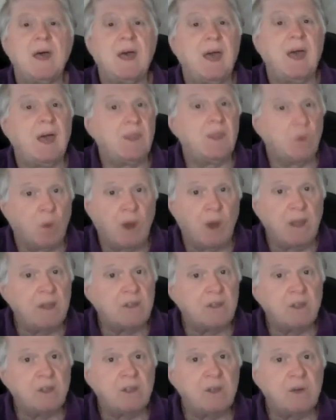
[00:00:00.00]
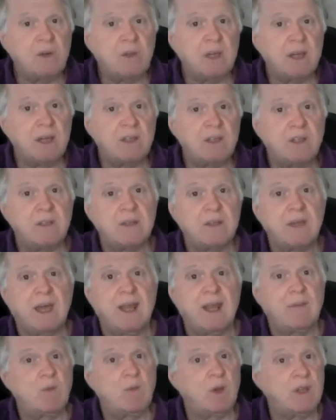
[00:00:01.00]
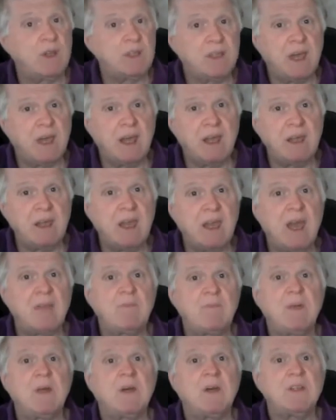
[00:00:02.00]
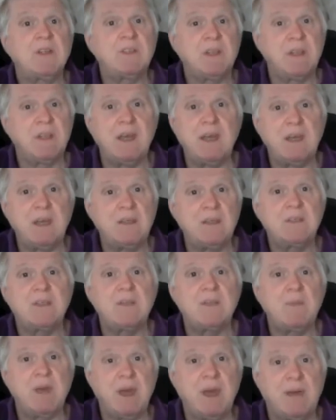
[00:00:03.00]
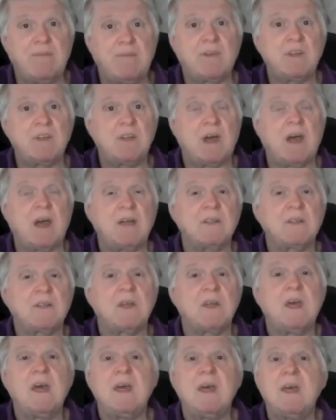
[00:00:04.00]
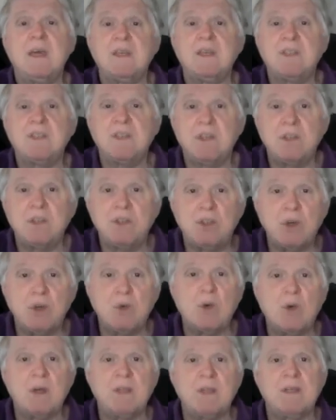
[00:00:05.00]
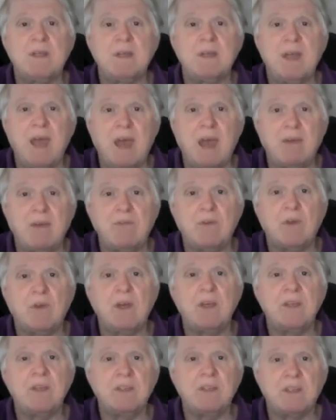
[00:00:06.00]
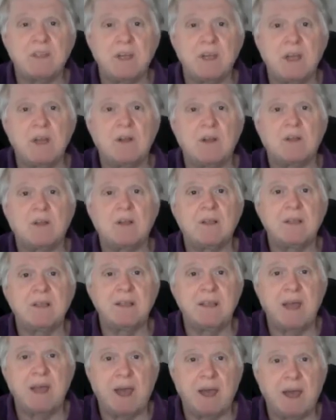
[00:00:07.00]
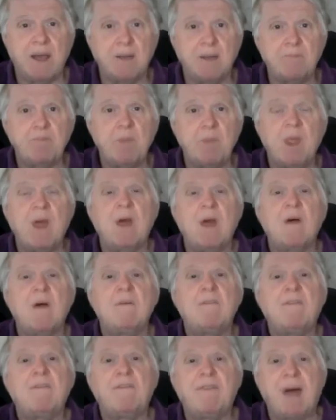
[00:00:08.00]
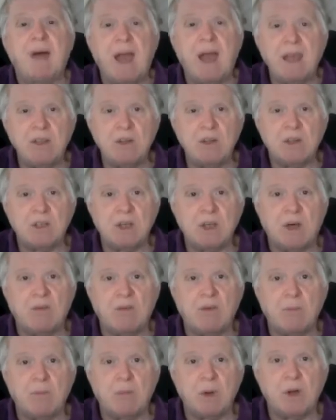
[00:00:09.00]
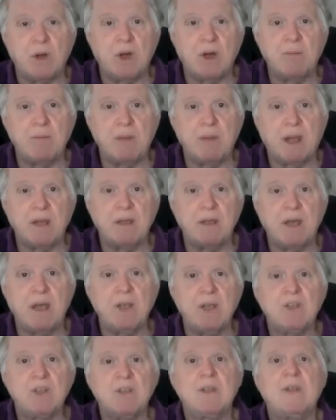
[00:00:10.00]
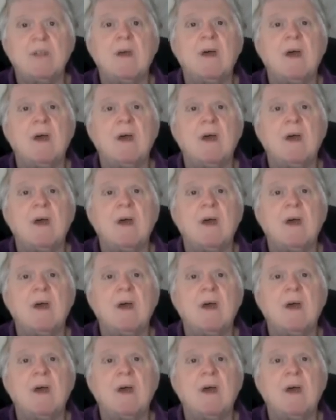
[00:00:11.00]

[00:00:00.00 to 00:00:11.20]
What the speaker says: And the way that you do this, and I'm going to say it again because it needs to be emphasized, is to do it every single day. Find yourself a book on meditation.